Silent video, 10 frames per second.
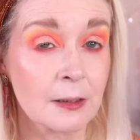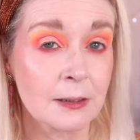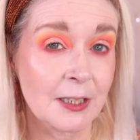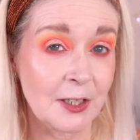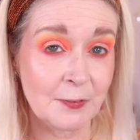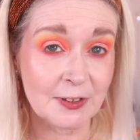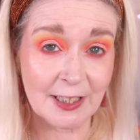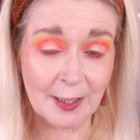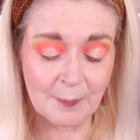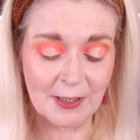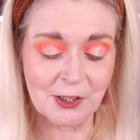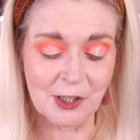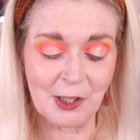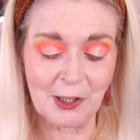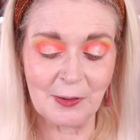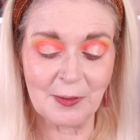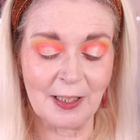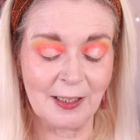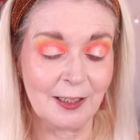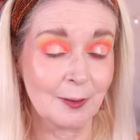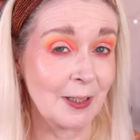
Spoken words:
So you've seen me do a